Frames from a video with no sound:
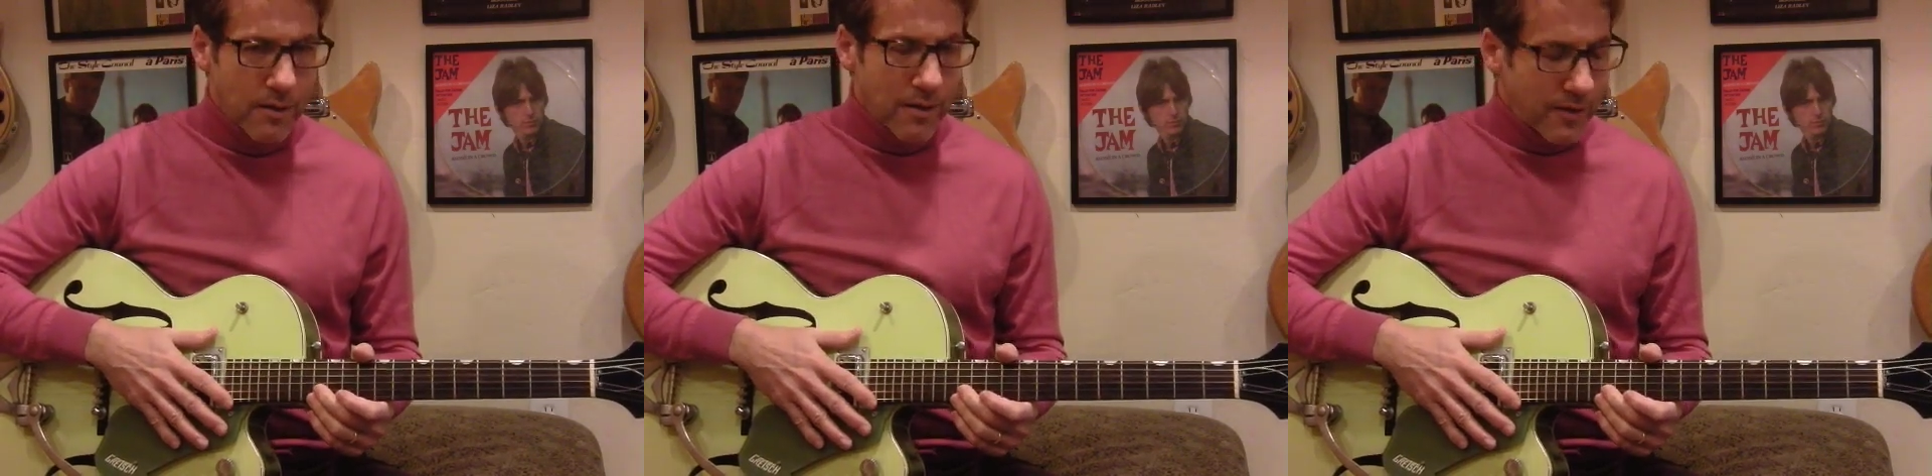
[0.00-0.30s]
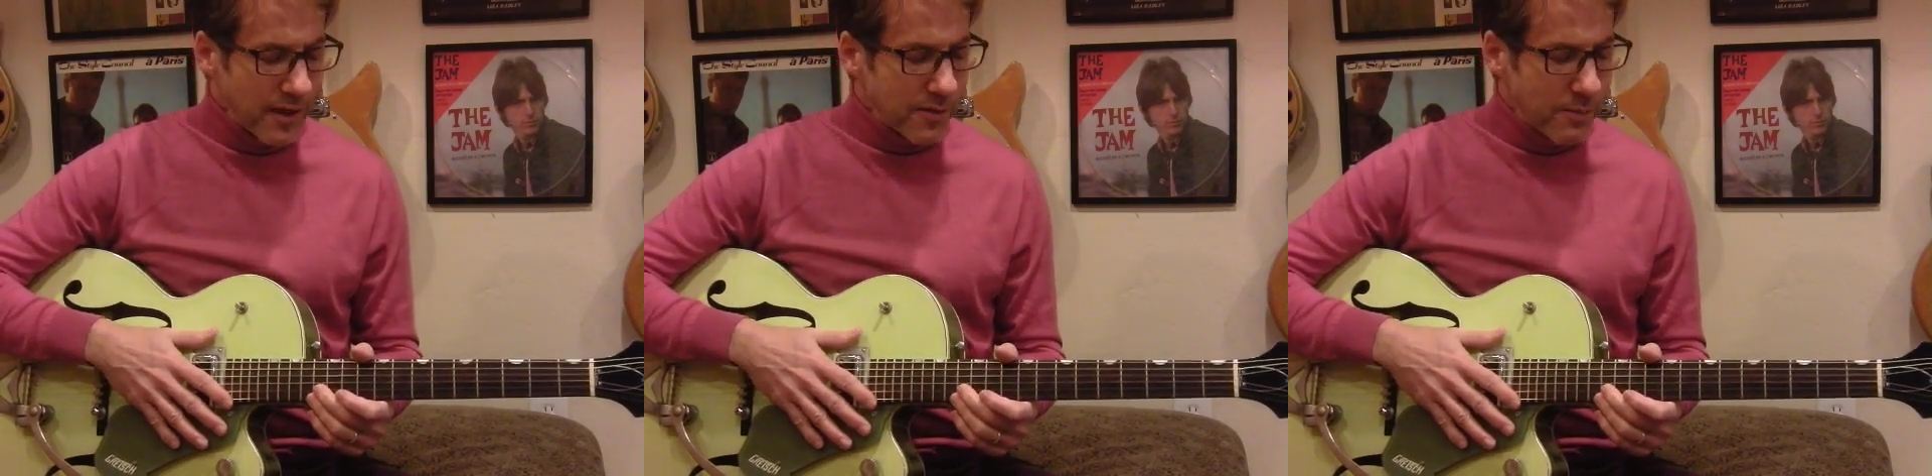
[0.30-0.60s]

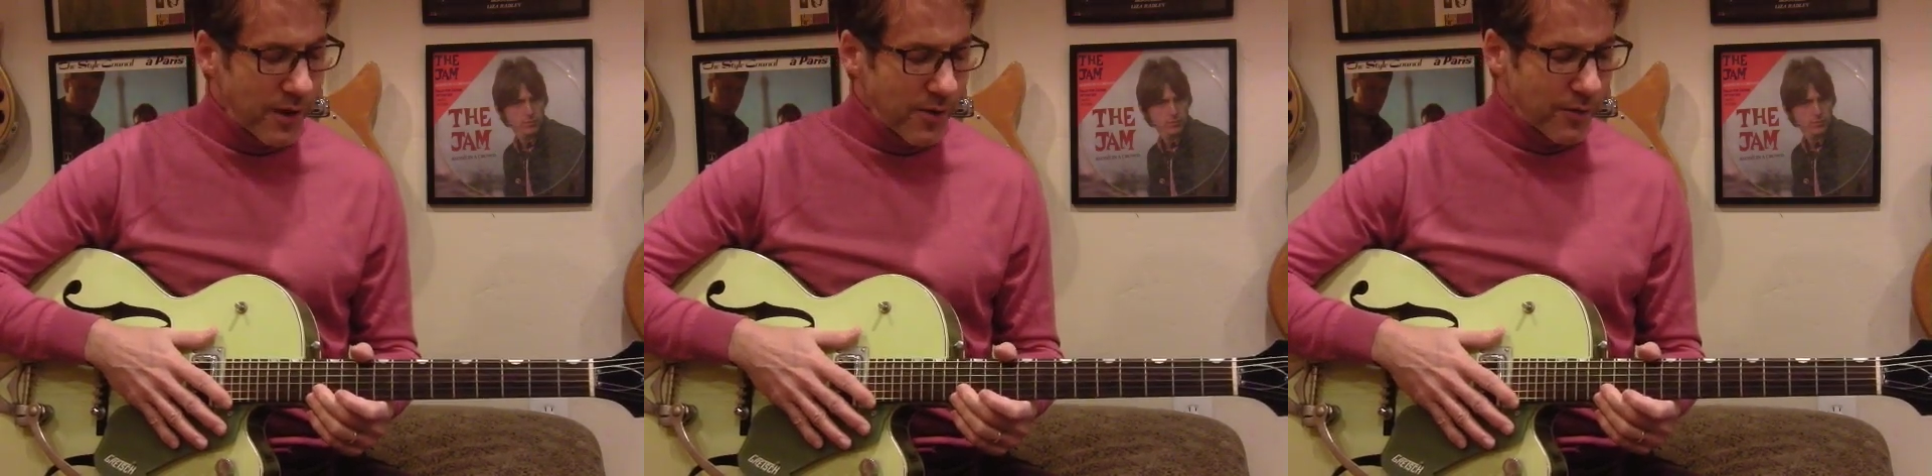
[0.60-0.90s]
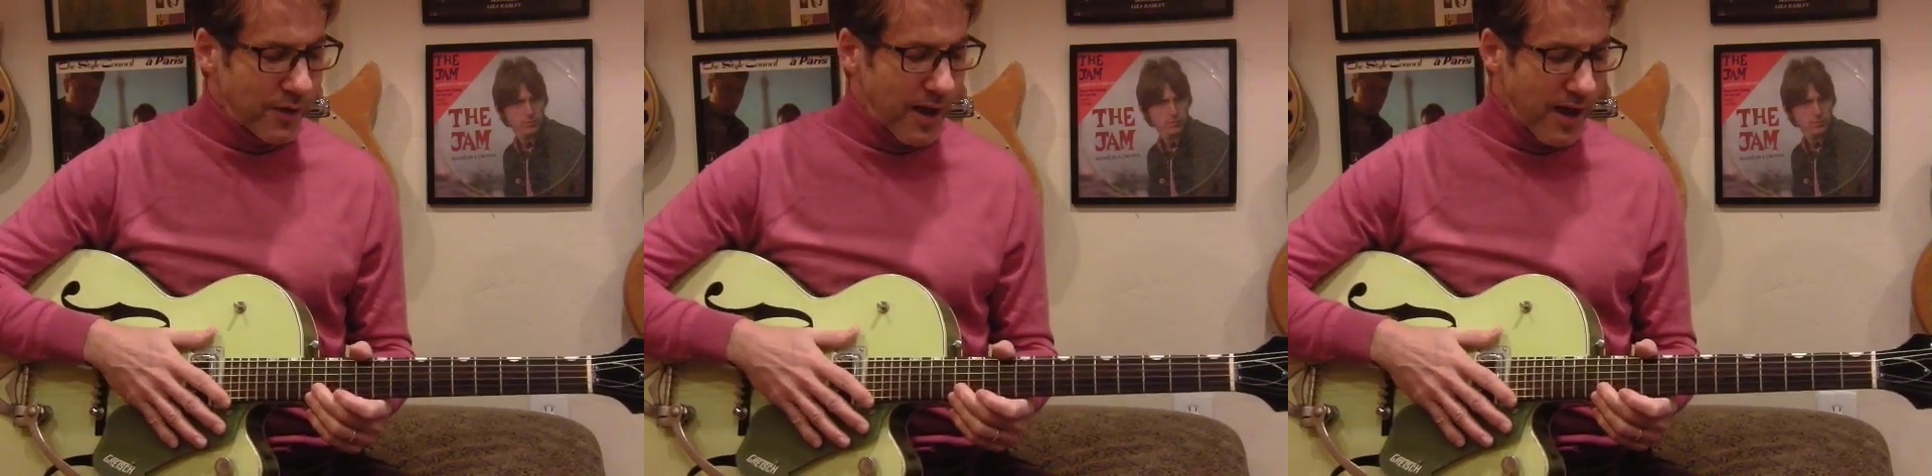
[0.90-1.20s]
That's
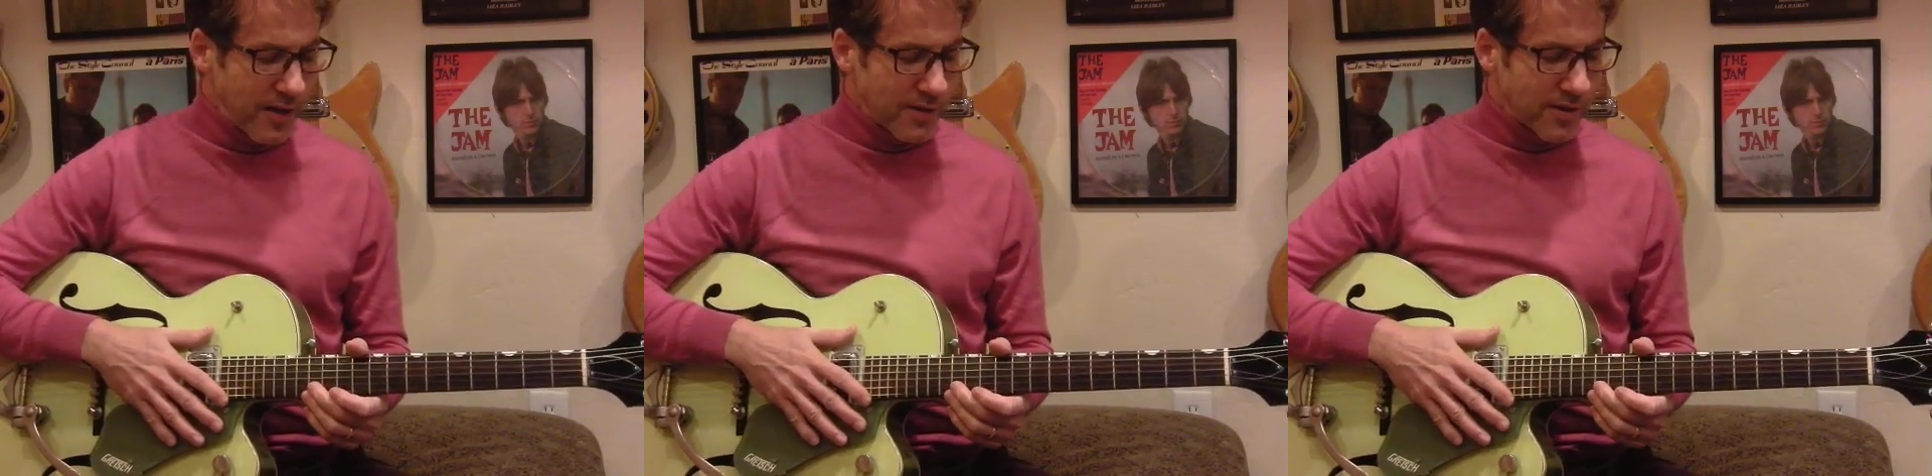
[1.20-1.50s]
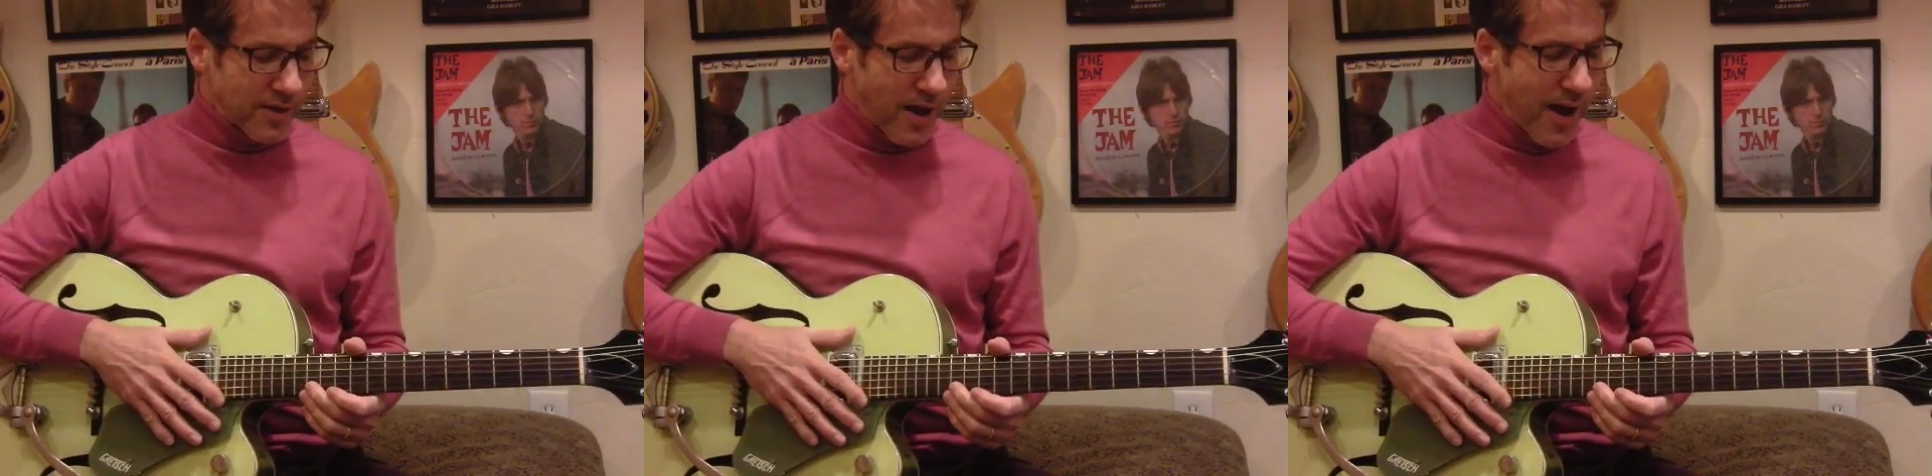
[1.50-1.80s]

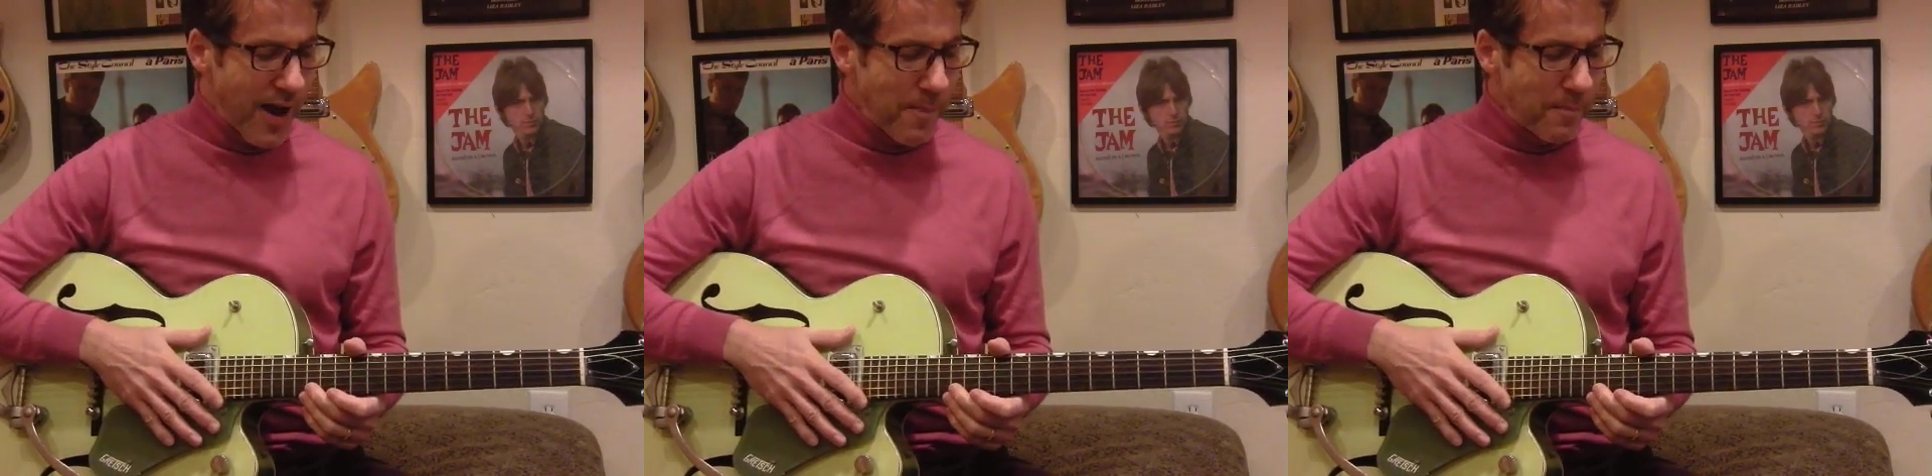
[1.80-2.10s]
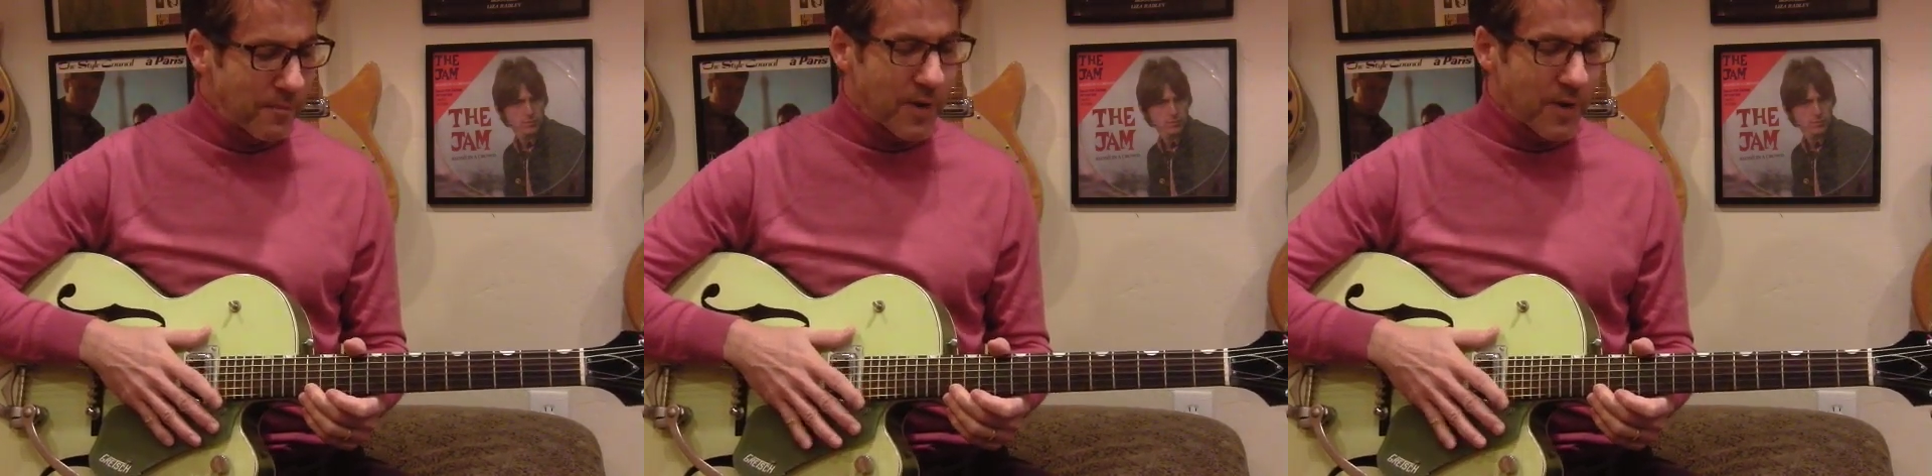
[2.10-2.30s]
Butterflies. I